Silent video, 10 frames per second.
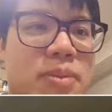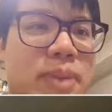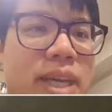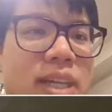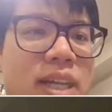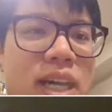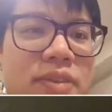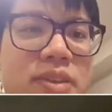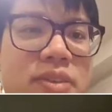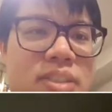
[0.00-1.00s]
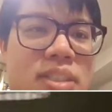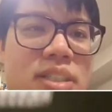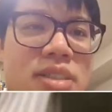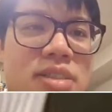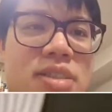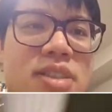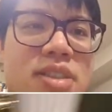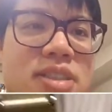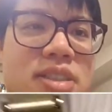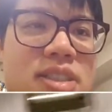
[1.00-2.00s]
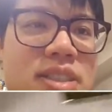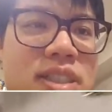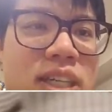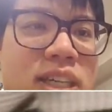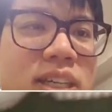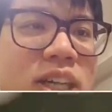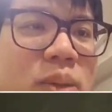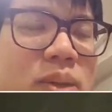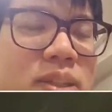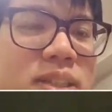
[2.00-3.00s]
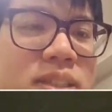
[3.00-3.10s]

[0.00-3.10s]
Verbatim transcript: Man, I haven't. Uh, I thought you were filming. Yeah, no, I wasn't.